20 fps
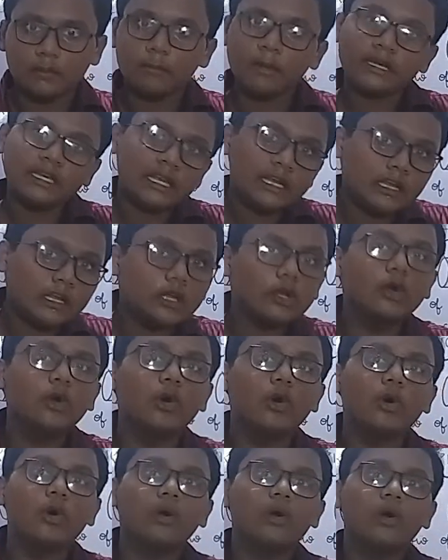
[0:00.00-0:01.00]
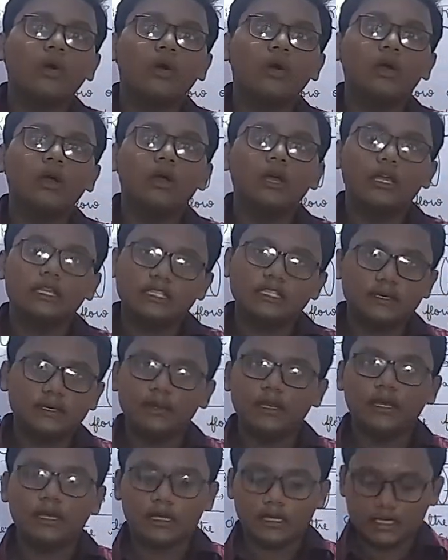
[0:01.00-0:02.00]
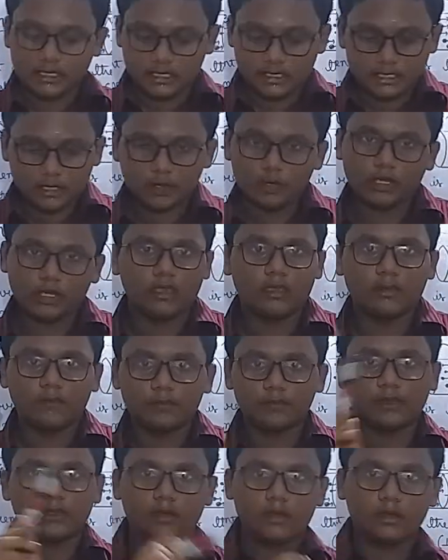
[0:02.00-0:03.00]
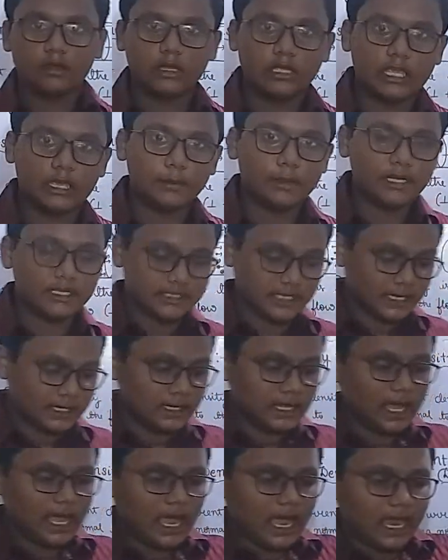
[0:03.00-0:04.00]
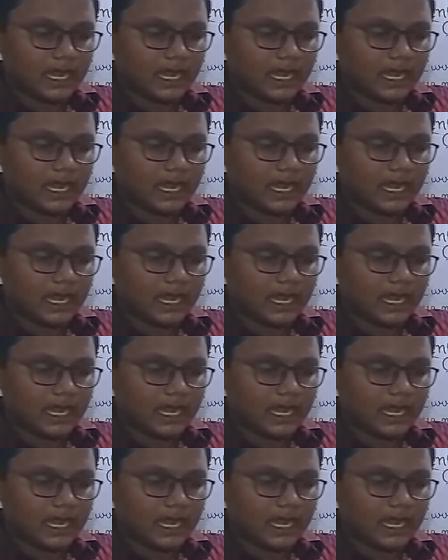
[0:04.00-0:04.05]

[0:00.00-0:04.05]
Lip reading: but it will go. Okay, keep it aside.